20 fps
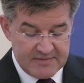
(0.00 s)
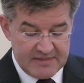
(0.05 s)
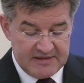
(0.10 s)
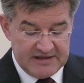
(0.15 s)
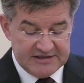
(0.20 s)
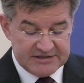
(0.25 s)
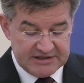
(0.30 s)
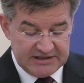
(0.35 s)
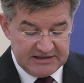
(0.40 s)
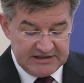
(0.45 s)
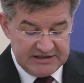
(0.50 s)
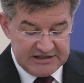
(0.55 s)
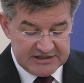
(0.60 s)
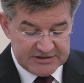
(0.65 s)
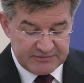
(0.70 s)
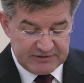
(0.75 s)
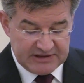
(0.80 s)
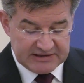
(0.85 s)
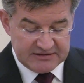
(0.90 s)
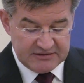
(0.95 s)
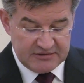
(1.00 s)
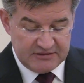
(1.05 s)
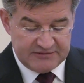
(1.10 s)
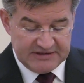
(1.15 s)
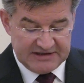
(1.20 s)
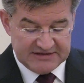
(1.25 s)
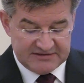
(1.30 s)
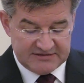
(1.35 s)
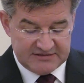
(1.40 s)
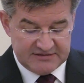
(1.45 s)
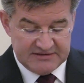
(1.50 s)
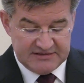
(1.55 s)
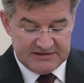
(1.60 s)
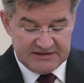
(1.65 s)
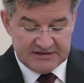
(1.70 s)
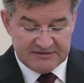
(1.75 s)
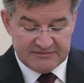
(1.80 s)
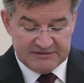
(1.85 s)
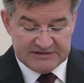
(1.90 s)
that each one of us deals